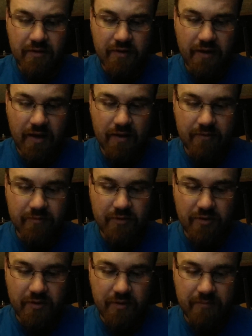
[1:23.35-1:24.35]
Yeah,
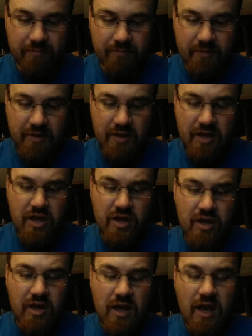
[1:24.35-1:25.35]
not really.
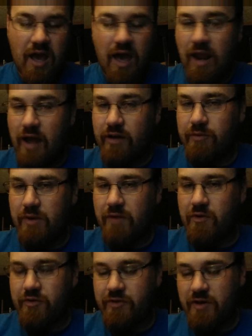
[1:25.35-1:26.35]
I liked it when I
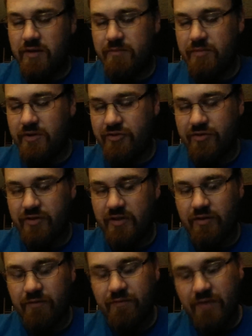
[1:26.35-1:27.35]
first got it, but
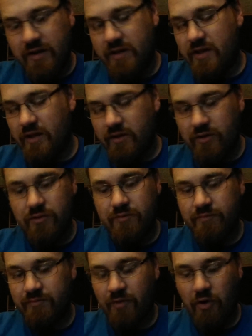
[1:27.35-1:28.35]
it's a finicky
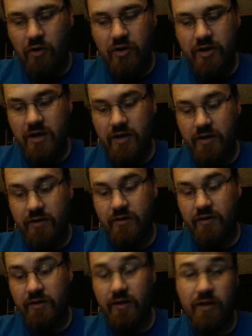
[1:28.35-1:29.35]
little RDA.
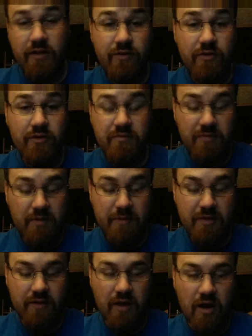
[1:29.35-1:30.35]
It hits good. I
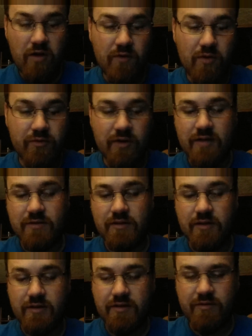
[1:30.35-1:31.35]
mean, the airflow's nice
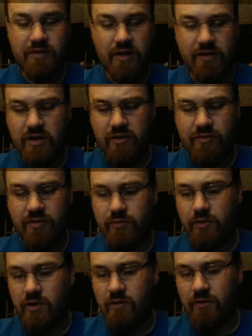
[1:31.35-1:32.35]
on it. It's got a ton of
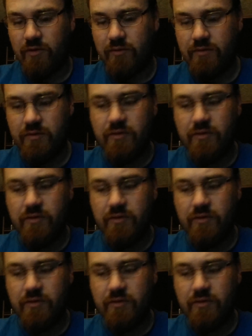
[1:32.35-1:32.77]
adjustable airflow.